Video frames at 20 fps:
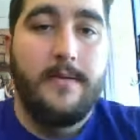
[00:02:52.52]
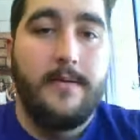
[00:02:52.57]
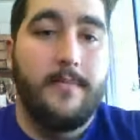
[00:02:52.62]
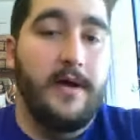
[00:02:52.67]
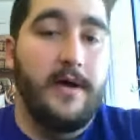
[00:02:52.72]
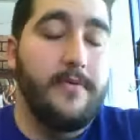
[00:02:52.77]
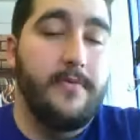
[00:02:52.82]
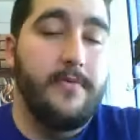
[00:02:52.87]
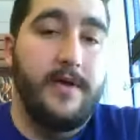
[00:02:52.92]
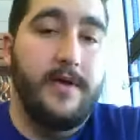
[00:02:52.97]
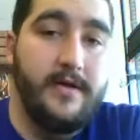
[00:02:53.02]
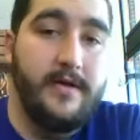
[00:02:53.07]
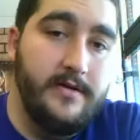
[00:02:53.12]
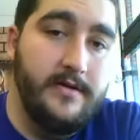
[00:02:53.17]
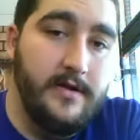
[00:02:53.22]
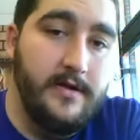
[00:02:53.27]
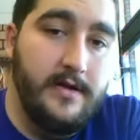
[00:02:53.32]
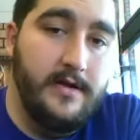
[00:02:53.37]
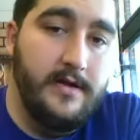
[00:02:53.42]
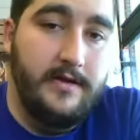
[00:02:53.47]
By the way,
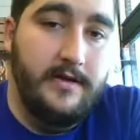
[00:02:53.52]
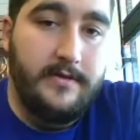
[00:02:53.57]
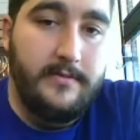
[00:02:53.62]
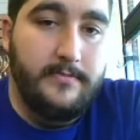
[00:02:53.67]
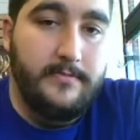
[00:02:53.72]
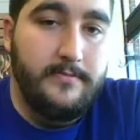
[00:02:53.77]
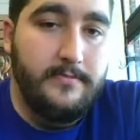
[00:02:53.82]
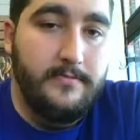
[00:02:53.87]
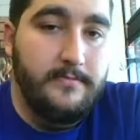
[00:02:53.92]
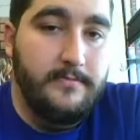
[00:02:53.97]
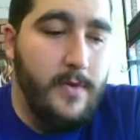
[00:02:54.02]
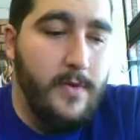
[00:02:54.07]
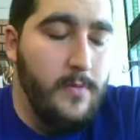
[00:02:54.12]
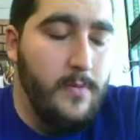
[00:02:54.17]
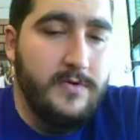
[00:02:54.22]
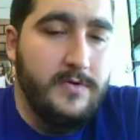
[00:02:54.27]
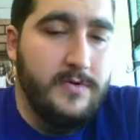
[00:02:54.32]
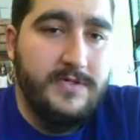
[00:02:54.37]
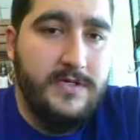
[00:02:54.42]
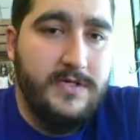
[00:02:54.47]

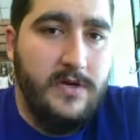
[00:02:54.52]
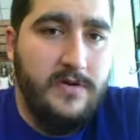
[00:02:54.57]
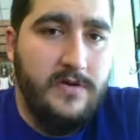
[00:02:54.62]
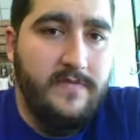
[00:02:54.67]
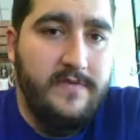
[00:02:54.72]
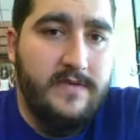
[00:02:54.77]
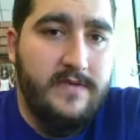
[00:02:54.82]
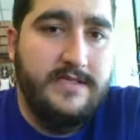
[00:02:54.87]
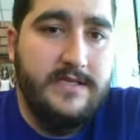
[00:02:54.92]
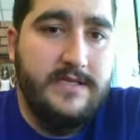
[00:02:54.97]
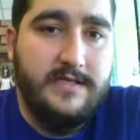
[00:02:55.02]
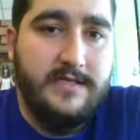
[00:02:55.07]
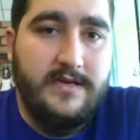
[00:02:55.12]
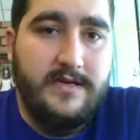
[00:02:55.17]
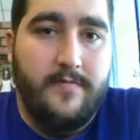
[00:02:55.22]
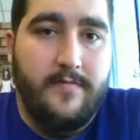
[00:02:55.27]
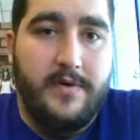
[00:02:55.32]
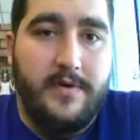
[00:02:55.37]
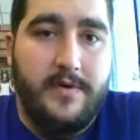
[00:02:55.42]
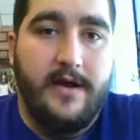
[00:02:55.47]
almost all of these things
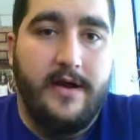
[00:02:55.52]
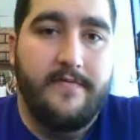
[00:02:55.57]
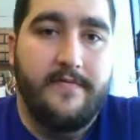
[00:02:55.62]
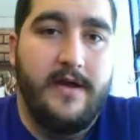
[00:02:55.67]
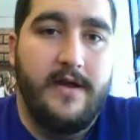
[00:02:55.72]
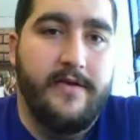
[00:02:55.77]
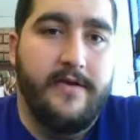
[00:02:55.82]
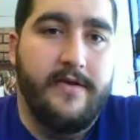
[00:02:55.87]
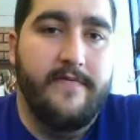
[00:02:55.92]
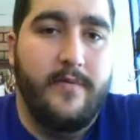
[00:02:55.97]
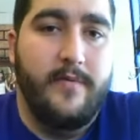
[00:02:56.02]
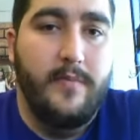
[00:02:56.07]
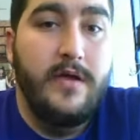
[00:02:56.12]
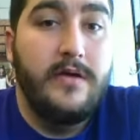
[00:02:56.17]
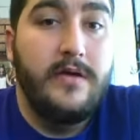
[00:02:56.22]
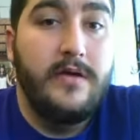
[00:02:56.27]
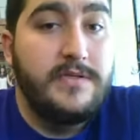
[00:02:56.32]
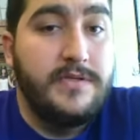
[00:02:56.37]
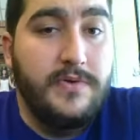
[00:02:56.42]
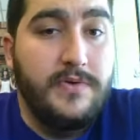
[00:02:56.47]
I've gotten from
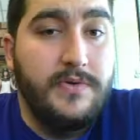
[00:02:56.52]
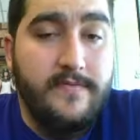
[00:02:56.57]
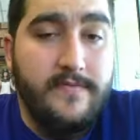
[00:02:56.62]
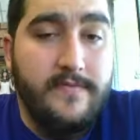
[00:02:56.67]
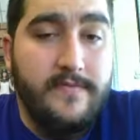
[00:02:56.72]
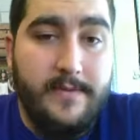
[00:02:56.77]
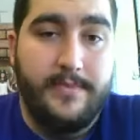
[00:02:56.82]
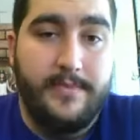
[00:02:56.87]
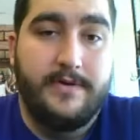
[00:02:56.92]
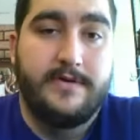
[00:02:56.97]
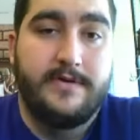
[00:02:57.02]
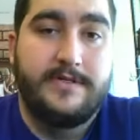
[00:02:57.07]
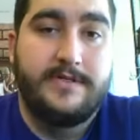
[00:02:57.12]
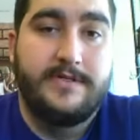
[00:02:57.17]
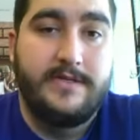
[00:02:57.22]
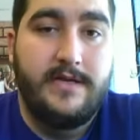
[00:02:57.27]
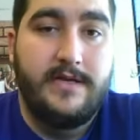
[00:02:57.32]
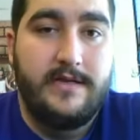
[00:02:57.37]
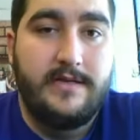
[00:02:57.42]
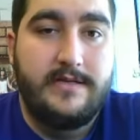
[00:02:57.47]
Luxor
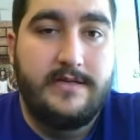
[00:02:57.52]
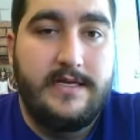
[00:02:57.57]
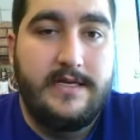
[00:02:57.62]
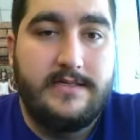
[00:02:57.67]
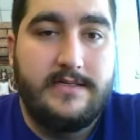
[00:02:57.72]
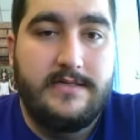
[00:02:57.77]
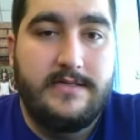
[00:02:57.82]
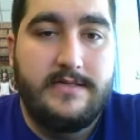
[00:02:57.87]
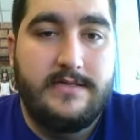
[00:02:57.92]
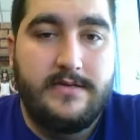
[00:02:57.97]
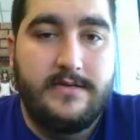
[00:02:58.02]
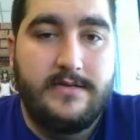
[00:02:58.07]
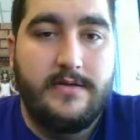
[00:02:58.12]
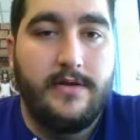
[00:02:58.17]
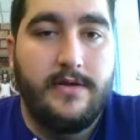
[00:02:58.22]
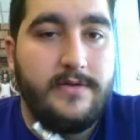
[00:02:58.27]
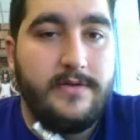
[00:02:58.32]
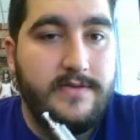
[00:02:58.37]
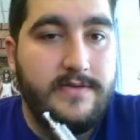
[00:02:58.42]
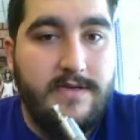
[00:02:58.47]
Vapors in Texas.
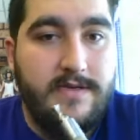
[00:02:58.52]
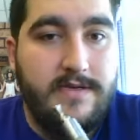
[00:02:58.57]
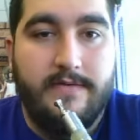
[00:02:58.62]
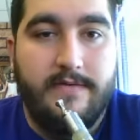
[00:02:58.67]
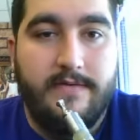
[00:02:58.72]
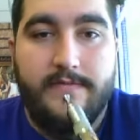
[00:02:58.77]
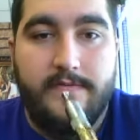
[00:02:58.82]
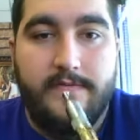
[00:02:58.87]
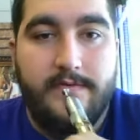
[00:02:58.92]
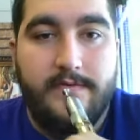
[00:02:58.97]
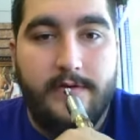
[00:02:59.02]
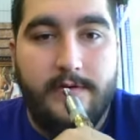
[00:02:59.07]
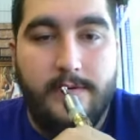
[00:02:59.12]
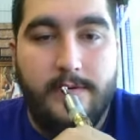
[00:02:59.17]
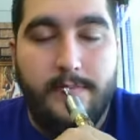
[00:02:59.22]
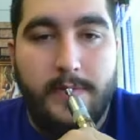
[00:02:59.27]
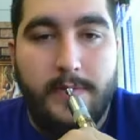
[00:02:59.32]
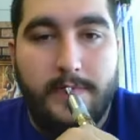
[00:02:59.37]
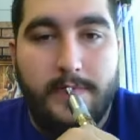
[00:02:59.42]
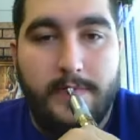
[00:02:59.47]
Good stuff. Good
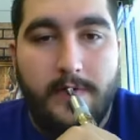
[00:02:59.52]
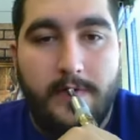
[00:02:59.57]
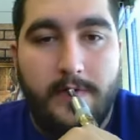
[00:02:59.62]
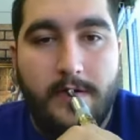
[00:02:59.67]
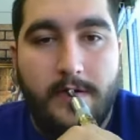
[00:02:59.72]
people.